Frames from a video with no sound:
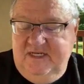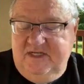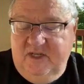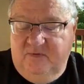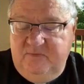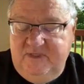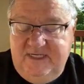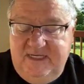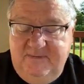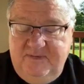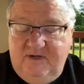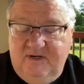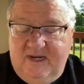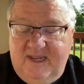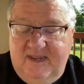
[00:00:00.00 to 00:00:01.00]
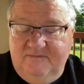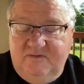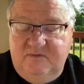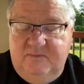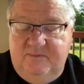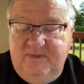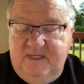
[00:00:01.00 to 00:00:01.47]
He shall redeem their
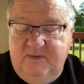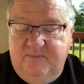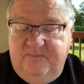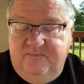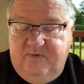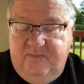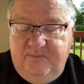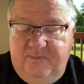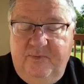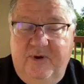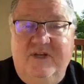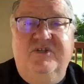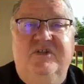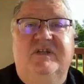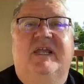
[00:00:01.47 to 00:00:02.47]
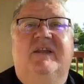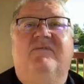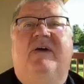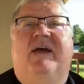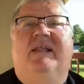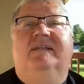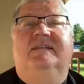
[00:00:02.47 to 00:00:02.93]
lives from, the, from oppression
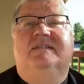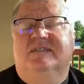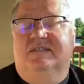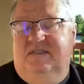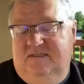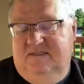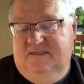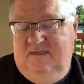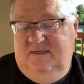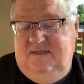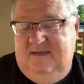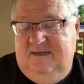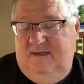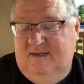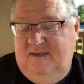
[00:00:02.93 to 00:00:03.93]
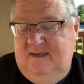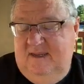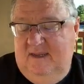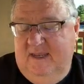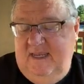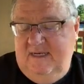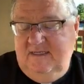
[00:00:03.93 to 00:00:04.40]
and violence,
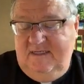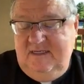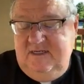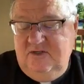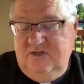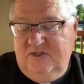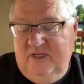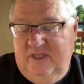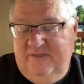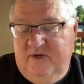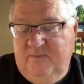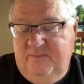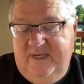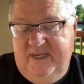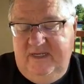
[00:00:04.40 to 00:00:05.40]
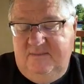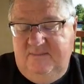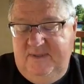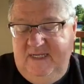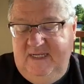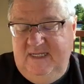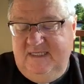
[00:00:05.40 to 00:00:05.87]
and dear shall their blood
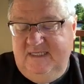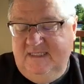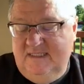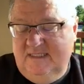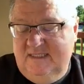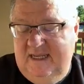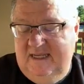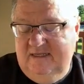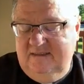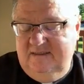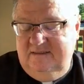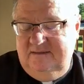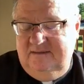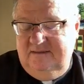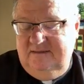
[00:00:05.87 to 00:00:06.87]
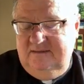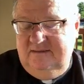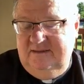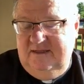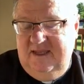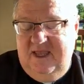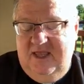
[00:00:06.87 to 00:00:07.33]
be in his sight
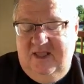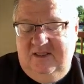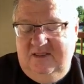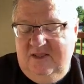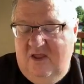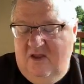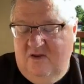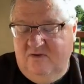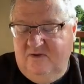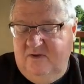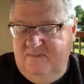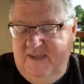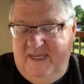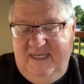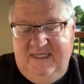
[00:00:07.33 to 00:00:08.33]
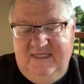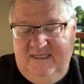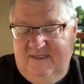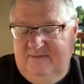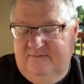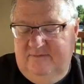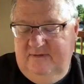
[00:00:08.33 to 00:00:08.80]
long to may he
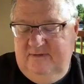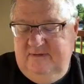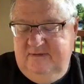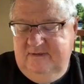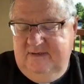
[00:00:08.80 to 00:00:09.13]
live.